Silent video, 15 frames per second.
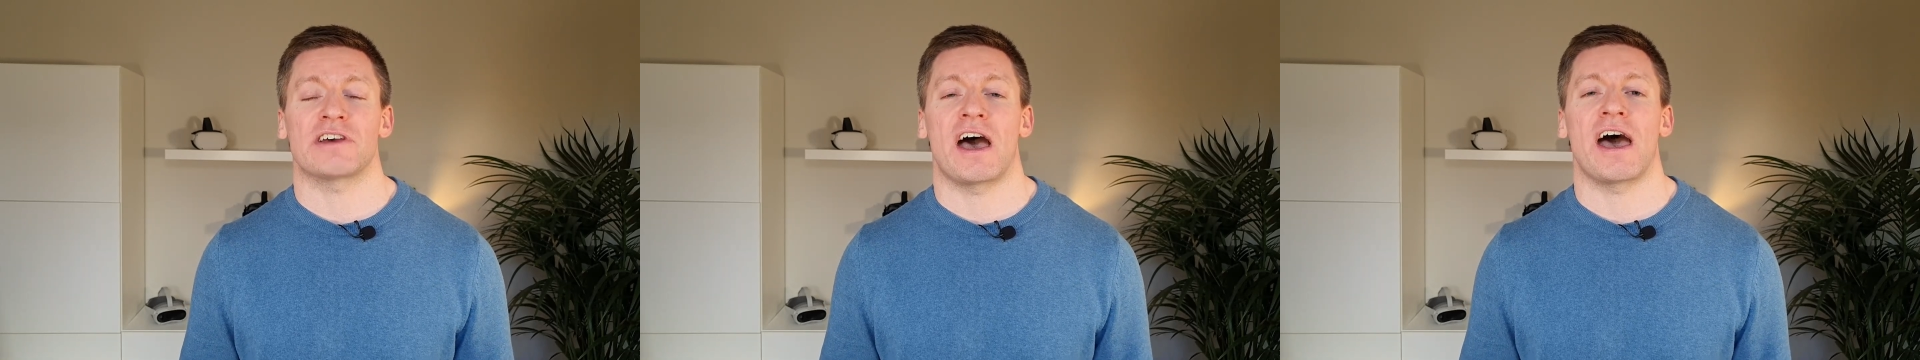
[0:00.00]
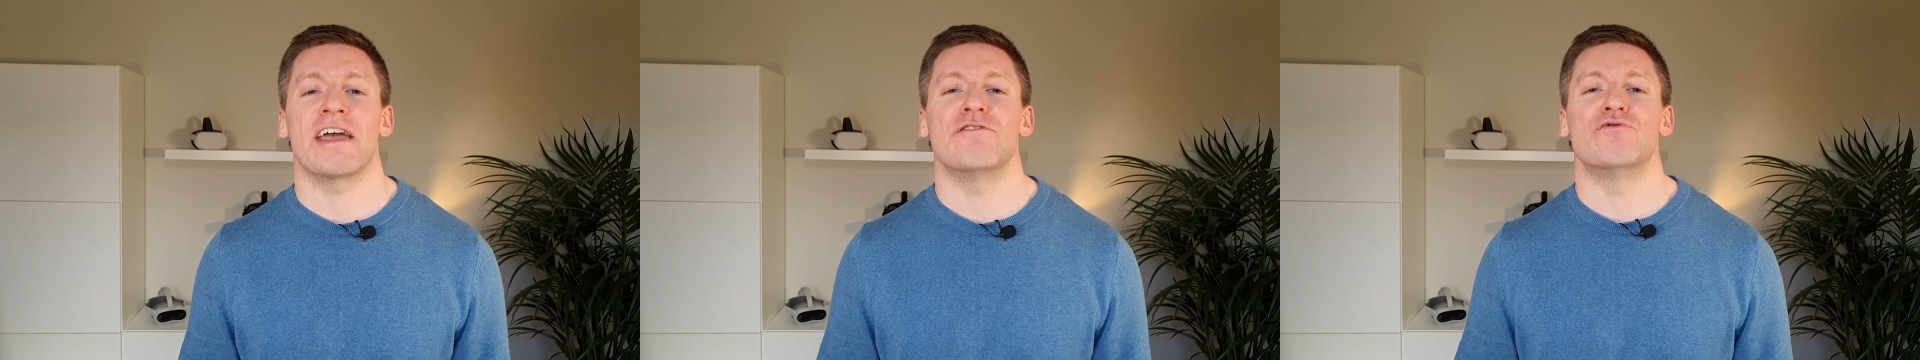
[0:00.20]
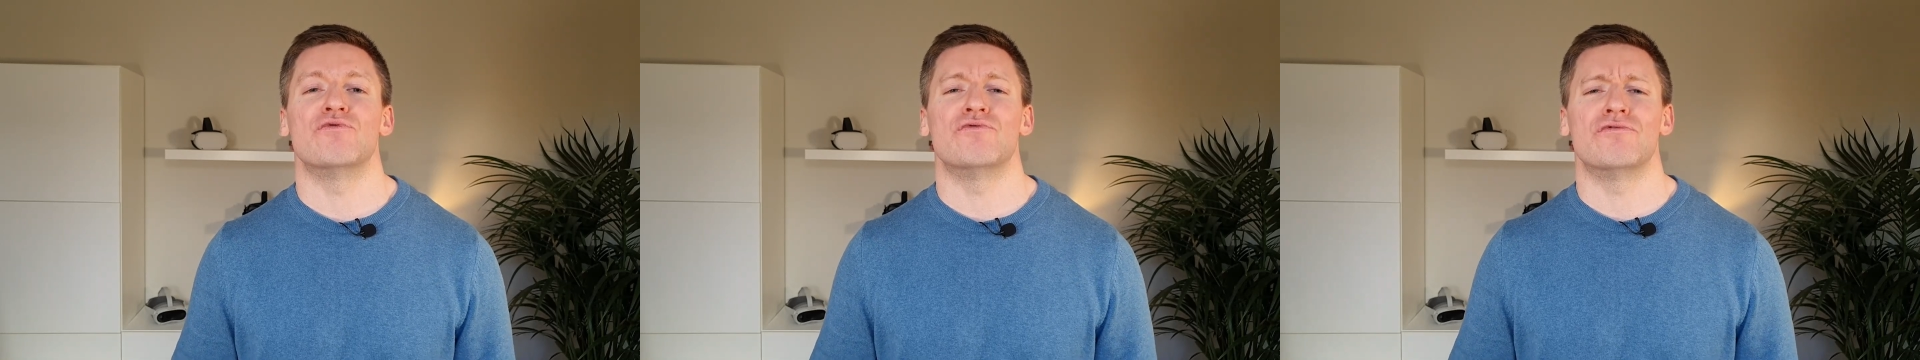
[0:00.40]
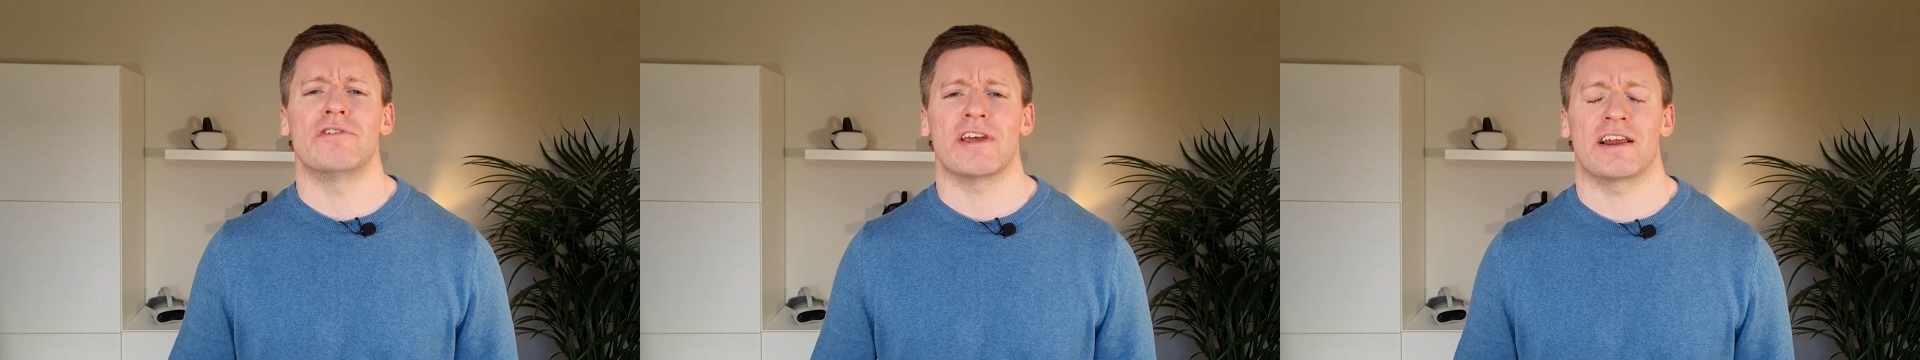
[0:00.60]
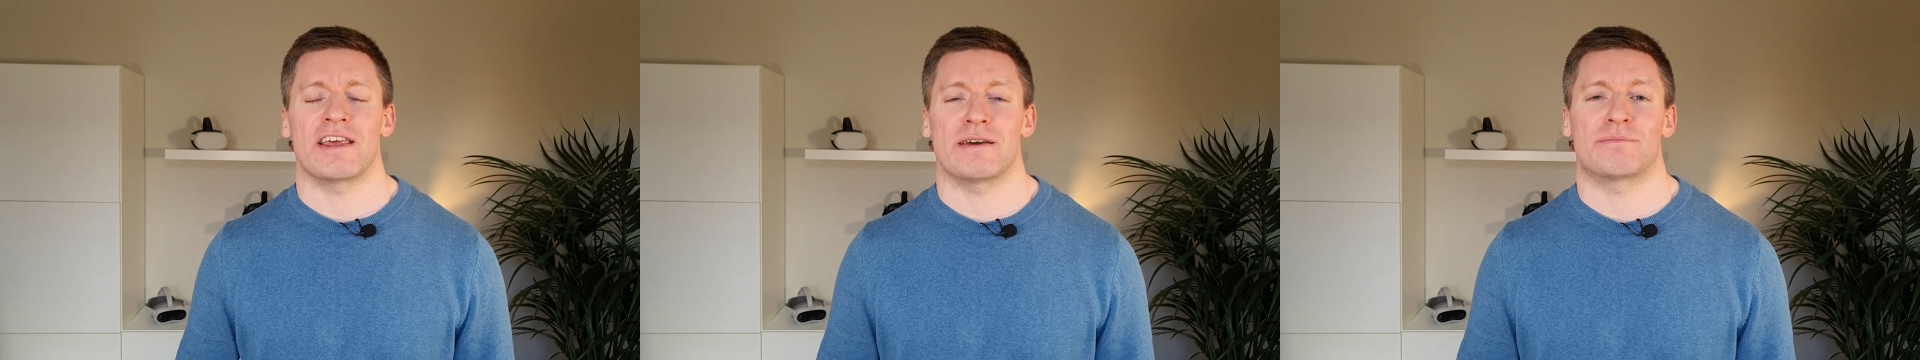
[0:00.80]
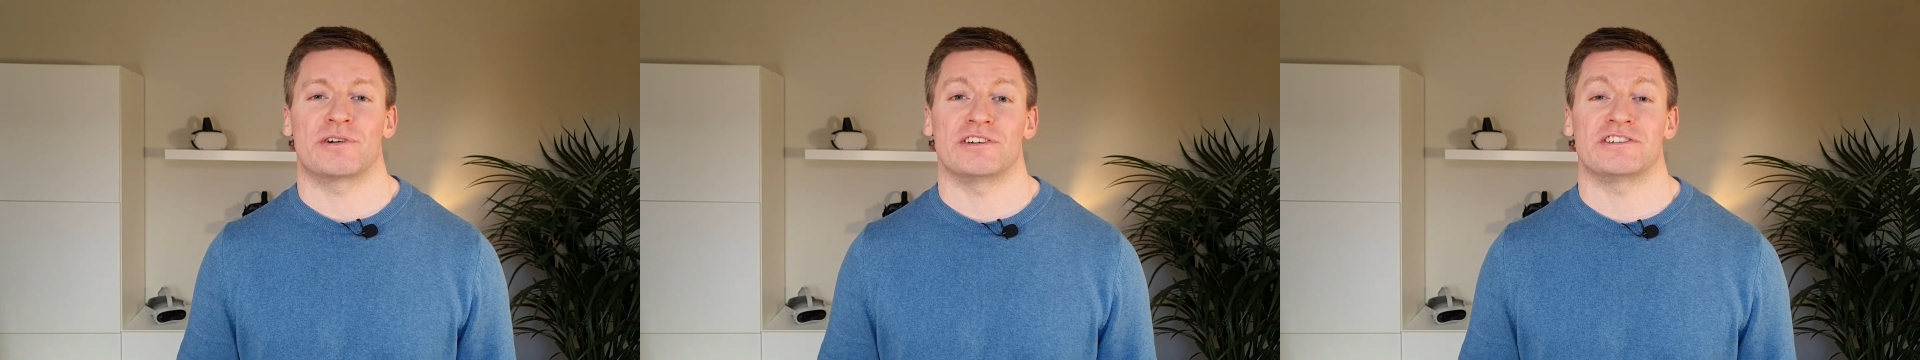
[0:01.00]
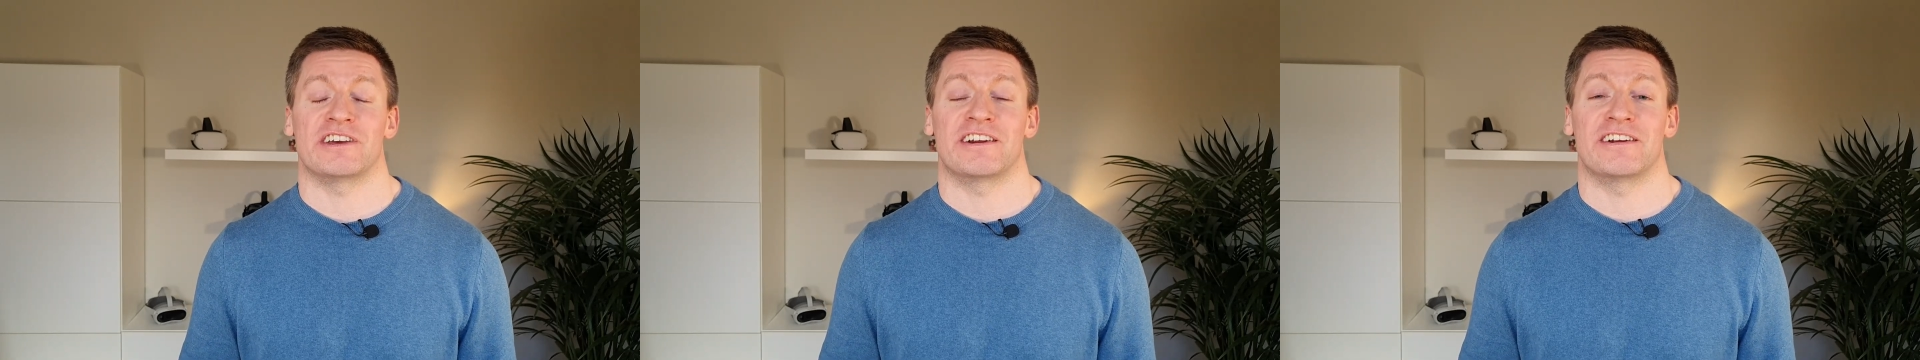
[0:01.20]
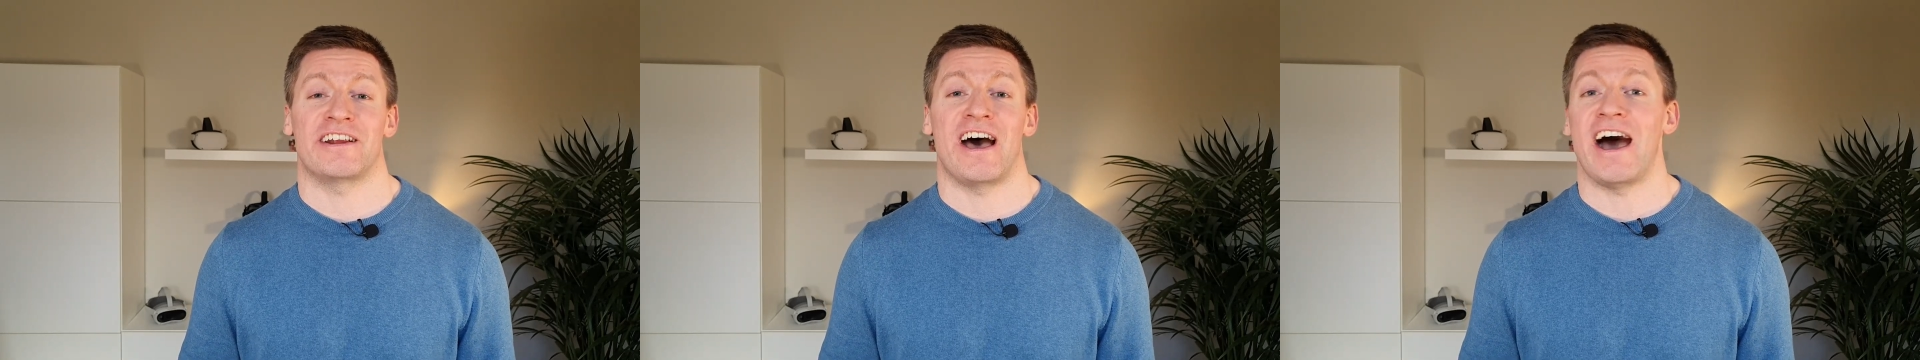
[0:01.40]
I really
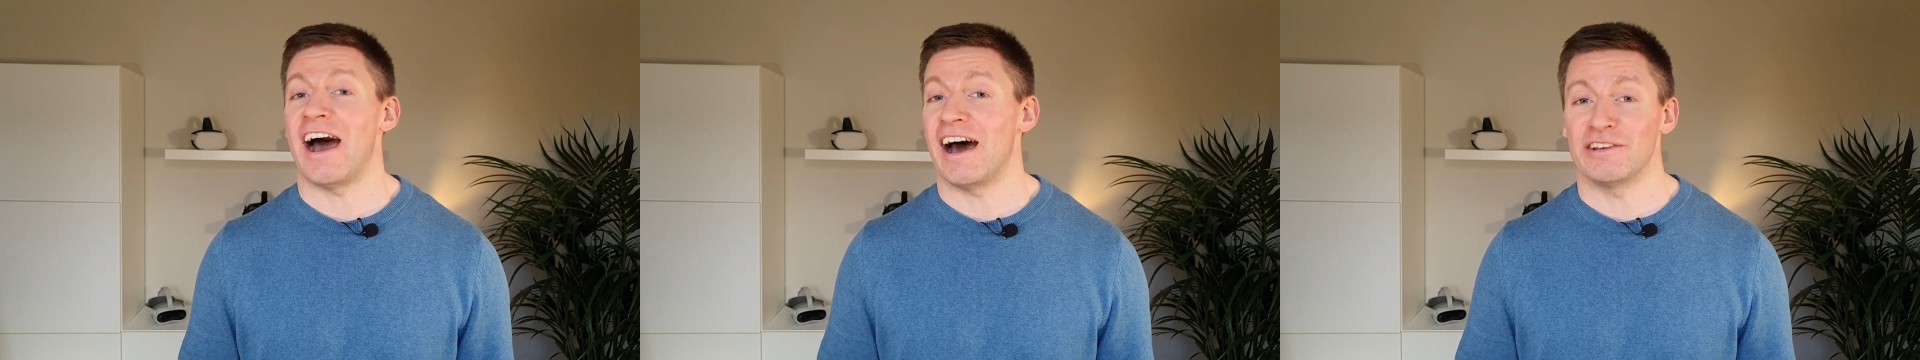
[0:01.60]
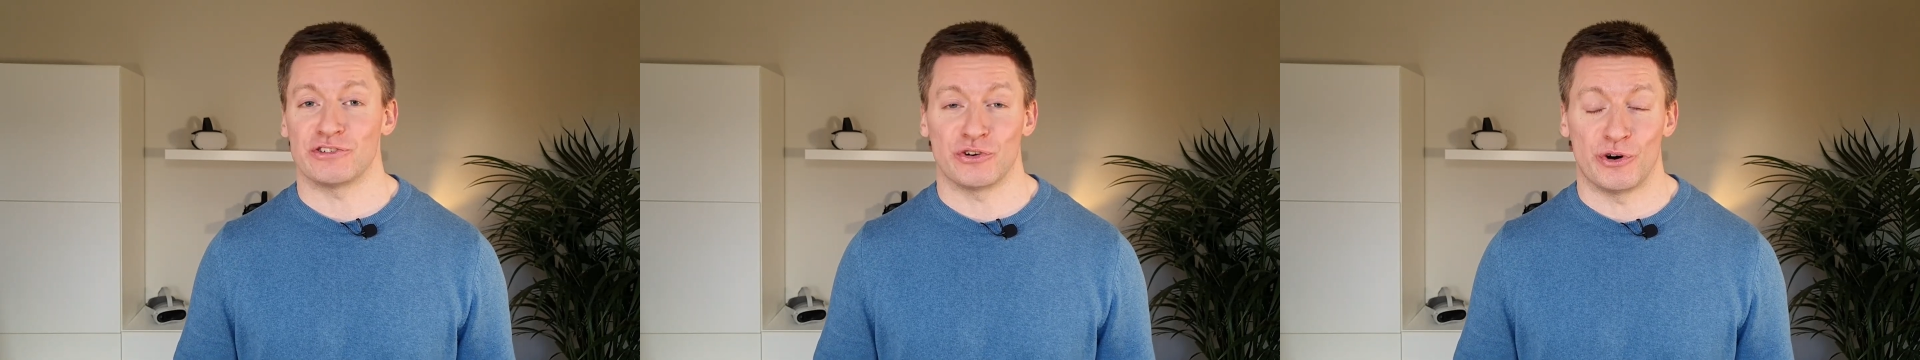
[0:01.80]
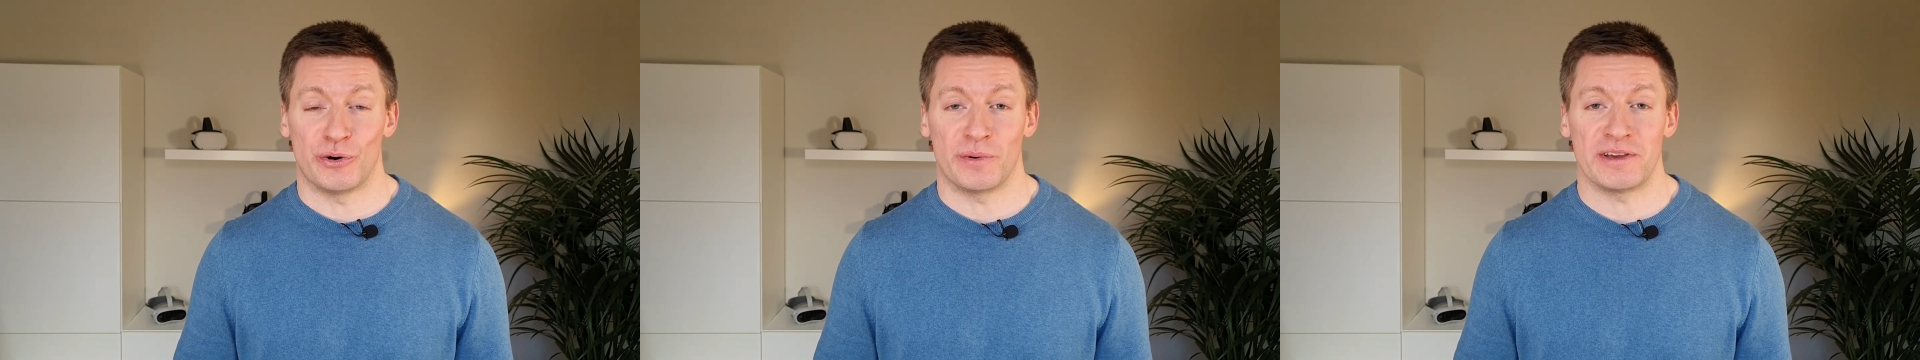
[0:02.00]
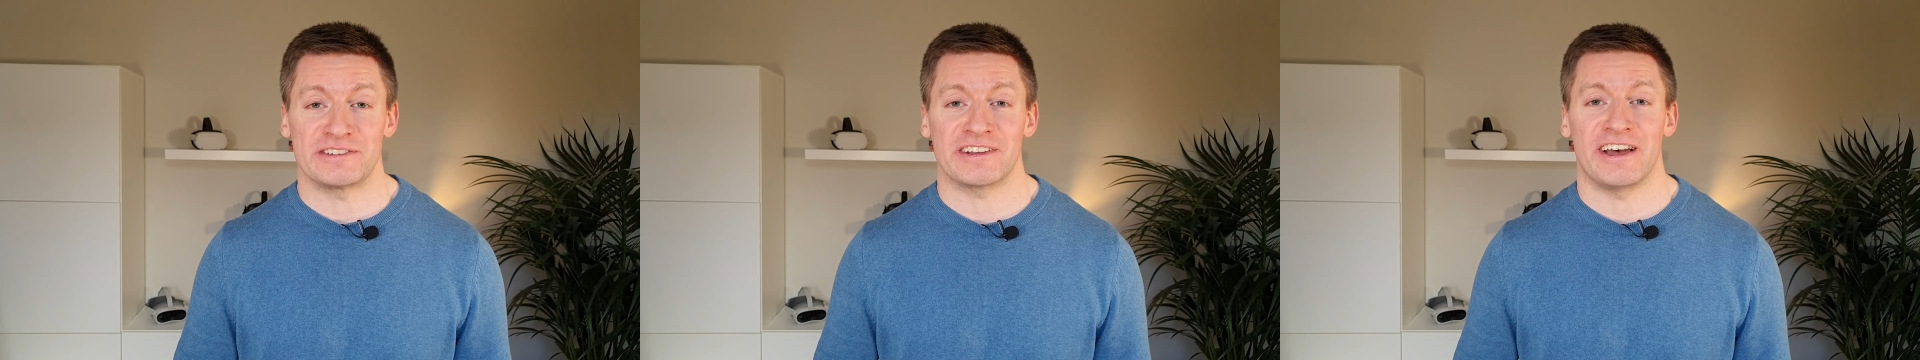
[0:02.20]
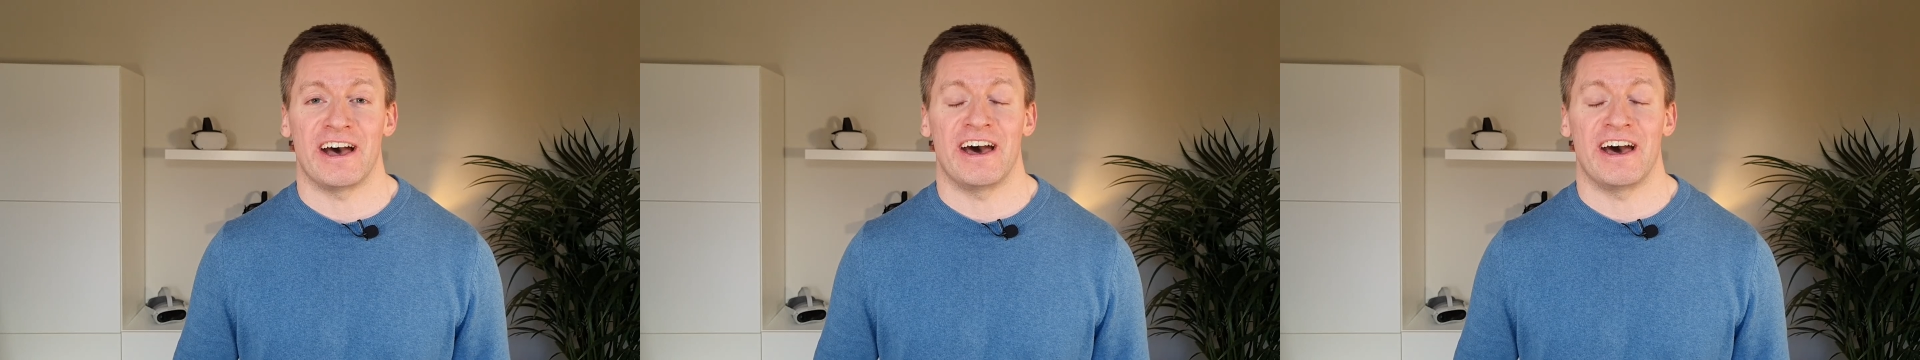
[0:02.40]
appreciate it as always,